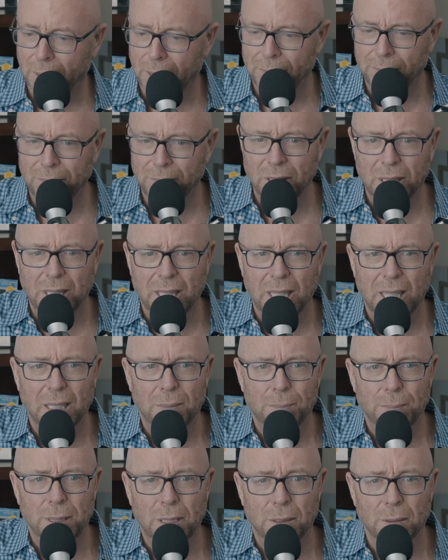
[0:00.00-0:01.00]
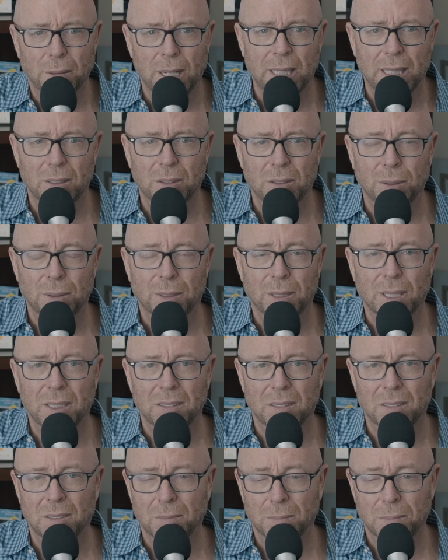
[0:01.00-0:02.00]
But you can't be great at two
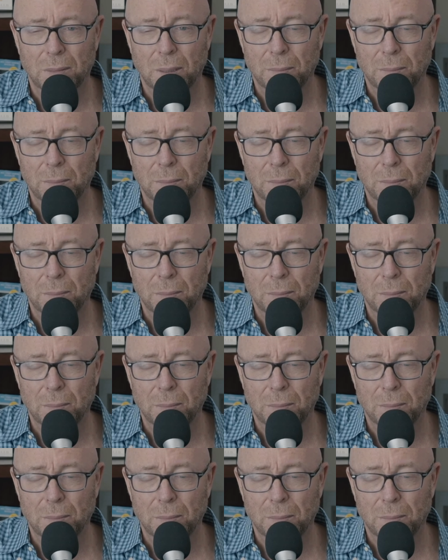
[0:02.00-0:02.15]
things,